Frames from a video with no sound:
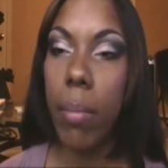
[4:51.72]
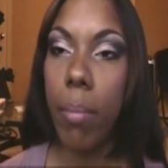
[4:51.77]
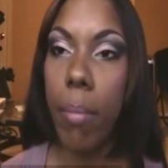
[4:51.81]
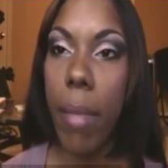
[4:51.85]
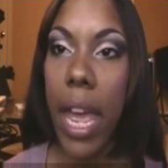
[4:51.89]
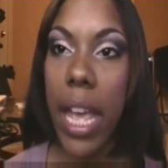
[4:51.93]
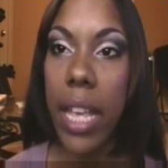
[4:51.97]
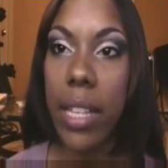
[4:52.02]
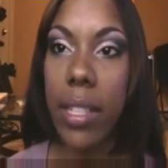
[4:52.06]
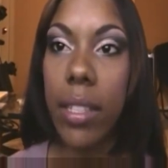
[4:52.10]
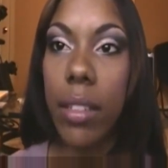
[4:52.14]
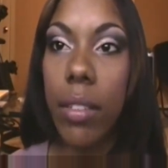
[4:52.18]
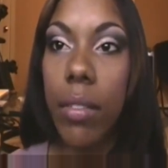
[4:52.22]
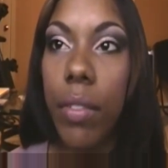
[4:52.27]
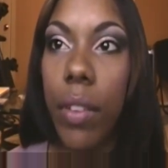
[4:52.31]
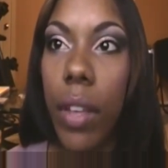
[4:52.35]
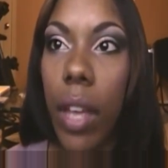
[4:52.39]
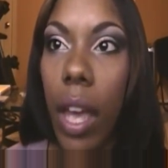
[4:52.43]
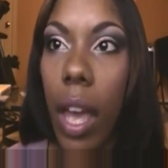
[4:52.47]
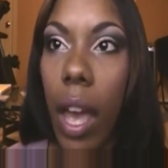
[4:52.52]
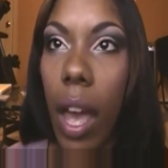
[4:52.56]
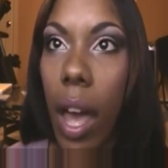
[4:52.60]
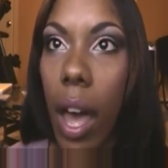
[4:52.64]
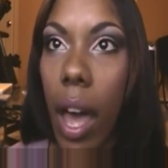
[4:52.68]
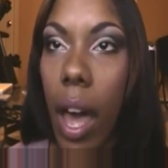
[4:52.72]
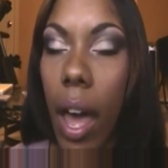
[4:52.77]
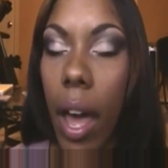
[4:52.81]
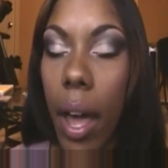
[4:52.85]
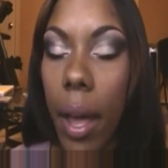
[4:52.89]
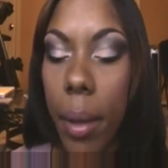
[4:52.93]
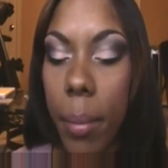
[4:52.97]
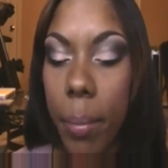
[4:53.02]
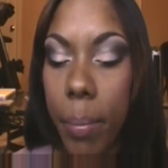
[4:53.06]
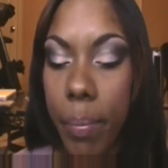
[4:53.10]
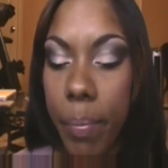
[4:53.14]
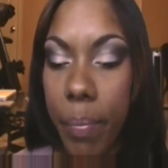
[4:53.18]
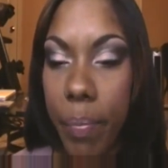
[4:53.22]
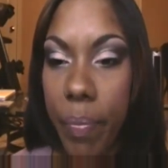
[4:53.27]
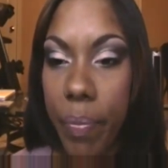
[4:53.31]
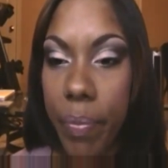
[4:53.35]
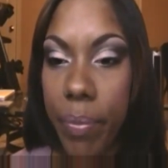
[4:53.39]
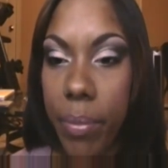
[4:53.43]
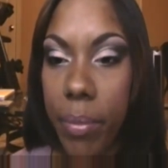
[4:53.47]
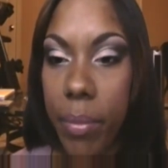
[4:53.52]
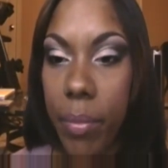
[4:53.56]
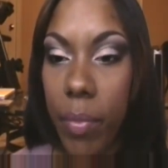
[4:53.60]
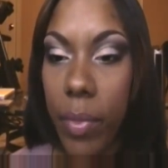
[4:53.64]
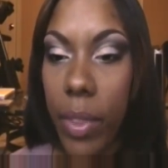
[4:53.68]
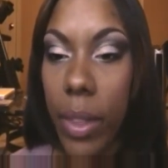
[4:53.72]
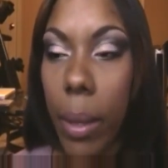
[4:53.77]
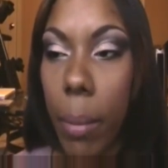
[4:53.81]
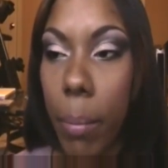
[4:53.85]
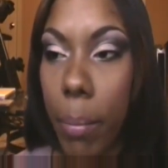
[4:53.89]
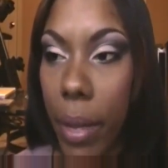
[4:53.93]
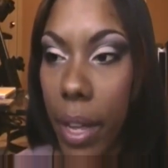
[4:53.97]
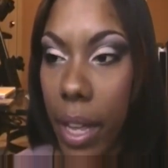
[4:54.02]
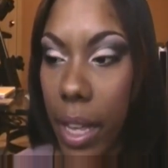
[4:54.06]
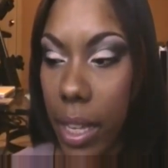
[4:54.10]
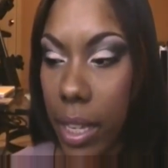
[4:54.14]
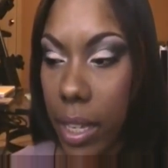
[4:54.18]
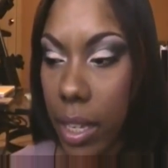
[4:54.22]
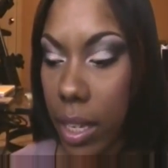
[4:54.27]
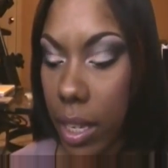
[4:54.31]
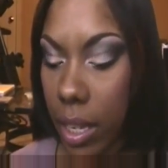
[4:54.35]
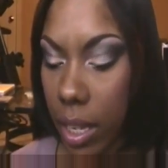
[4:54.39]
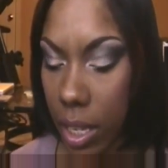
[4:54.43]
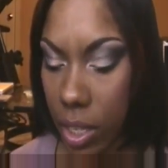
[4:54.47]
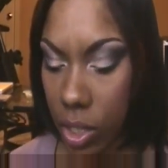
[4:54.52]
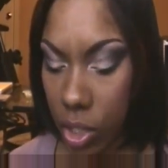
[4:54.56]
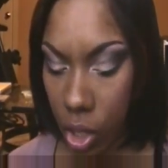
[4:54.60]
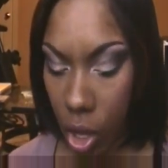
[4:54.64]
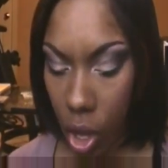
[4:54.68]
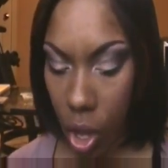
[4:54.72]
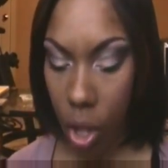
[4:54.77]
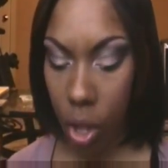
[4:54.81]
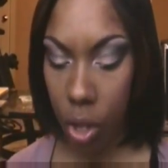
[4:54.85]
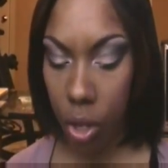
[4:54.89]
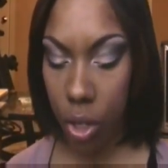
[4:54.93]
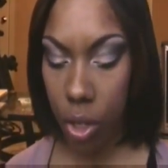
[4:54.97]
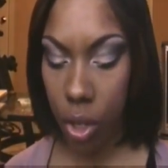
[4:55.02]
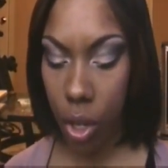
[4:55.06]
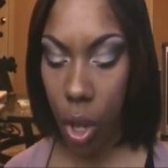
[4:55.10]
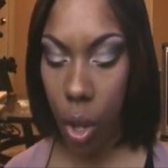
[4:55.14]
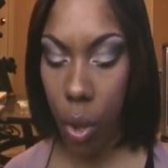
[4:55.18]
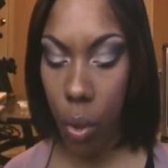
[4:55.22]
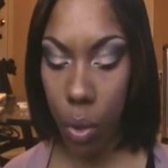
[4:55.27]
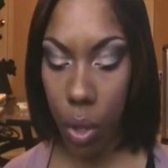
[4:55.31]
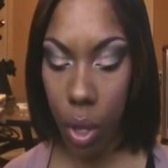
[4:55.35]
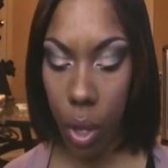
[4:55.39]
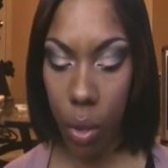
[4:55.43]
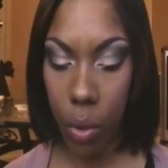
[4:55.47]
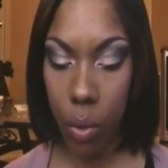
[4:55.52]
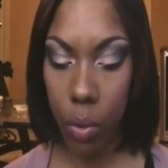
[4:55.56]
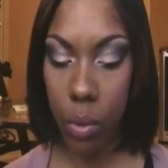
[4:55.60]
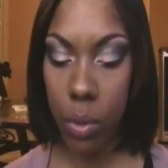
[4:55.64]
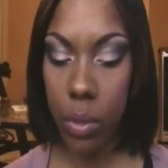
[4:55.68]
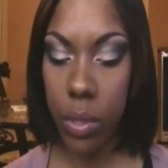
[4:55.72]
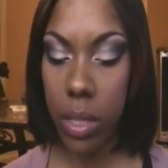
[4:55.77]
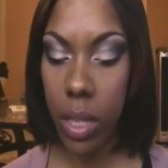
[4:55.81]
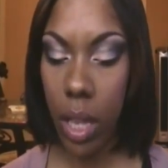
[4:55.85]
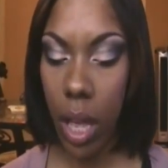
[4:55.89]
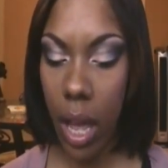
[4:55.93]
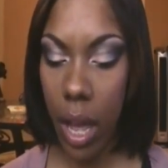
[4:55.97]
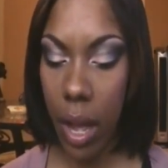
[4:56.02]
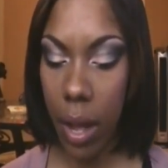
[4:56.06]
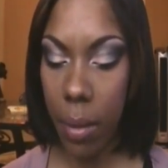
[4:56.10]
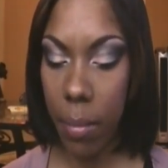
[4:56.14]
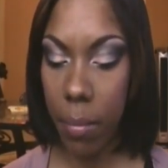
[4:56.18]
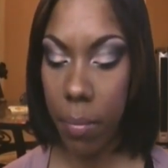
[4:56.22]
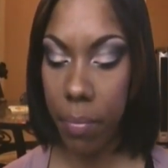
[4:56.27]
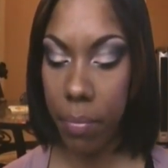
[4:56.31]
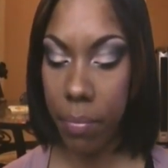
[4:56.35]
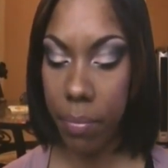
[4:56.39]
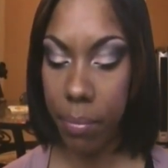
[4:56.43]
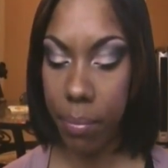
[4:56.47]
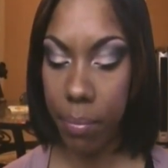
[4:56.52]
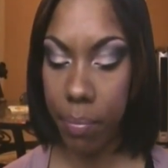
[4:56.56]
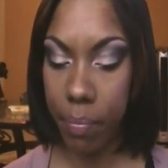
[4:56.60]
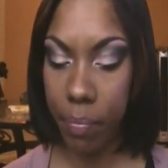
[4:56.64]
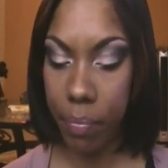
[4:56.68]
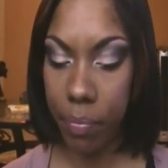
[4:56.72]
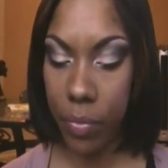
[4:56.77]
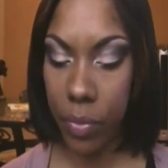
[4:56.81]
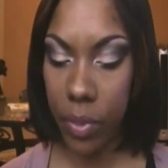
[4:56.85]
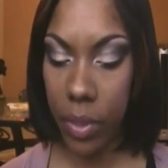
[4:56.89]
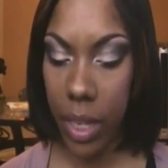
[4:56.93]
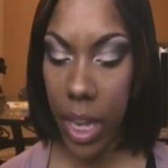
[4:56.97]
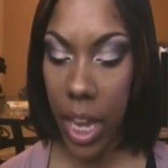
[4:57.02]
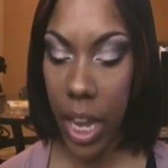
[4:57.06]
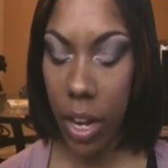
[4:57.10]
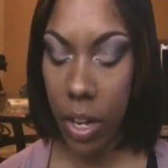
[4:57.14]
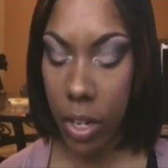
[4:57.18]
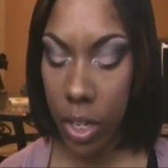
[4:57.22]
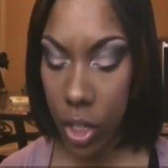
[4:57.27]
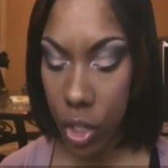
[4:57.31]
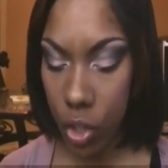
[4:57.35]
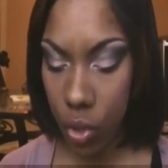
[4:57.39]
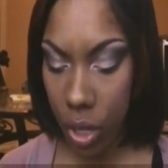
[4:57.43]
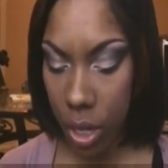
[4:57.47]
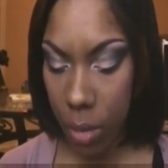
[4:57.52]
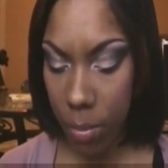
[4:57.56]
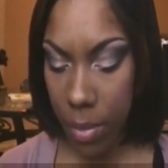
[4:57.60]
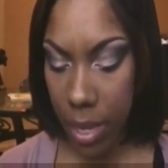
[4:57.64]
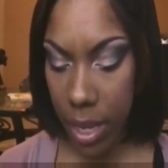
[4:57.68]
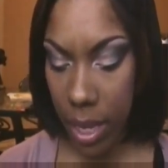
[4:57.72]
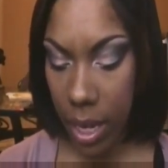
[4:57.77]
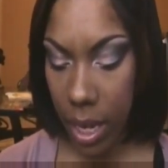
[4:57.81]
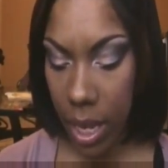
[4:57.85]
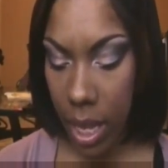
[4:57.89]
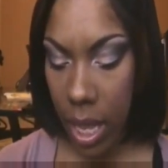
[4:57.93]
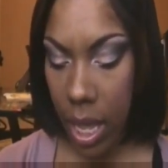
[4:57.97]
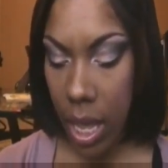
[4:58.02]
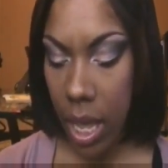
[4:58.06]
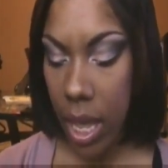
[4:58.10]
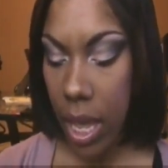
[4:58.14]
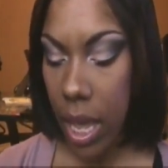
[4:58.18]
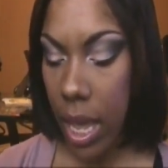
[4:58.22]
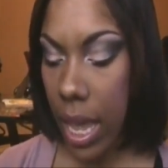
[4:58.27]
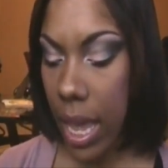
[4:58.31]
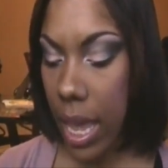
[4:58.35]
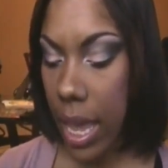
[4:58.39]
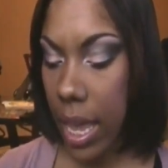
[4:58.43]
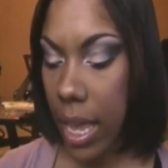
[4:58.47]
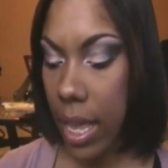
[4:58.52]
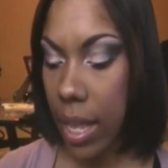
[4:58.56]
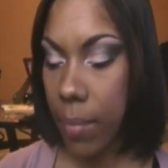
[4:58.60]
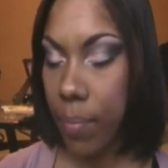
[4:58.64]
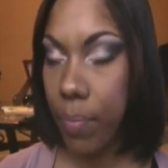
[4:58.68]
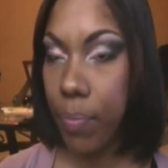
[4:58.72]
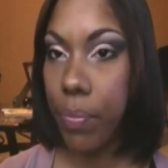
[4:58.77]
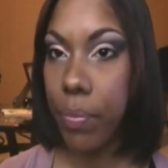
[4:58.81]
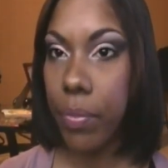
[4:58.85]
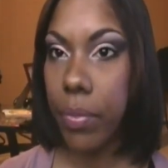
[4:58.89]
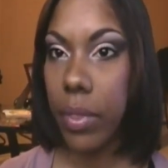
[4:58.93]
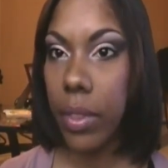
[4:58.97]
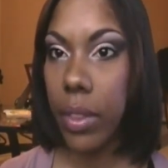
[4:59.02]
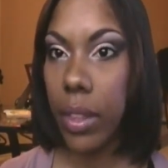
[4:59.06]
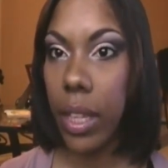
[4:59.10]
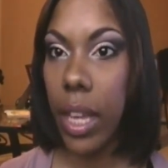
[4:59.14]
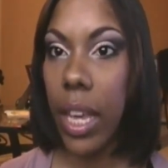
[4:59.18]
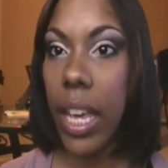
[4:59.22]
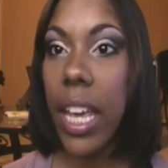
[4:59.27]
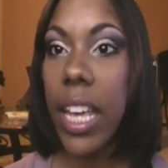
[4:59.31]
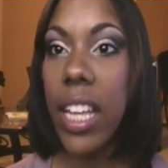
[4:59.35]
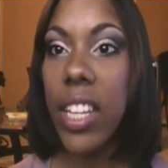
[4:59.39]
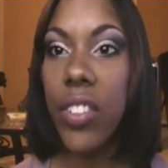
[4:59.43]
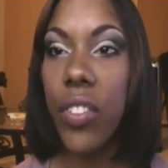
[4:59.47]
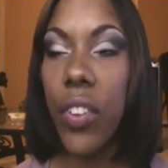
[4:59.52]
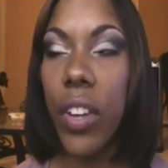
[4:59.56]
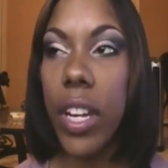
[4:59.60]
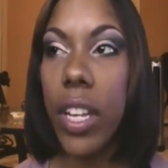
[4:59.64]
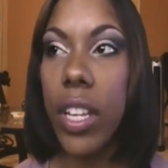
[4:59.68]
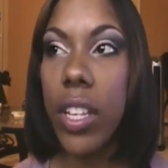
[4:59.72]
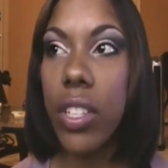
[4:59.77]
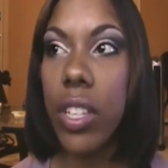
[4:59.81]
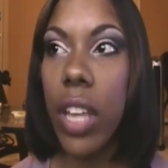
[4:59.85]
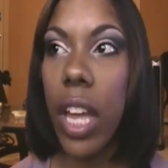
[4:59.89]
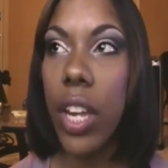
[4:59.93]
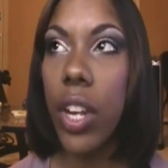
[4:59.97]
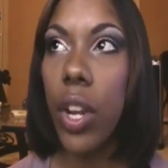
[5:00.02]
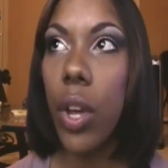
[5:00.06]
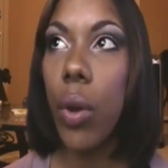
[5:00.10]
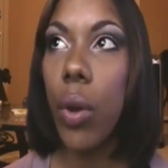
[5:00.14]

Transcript: massive. Um, but it's called Coco's um, keratin treatment and it's funny because I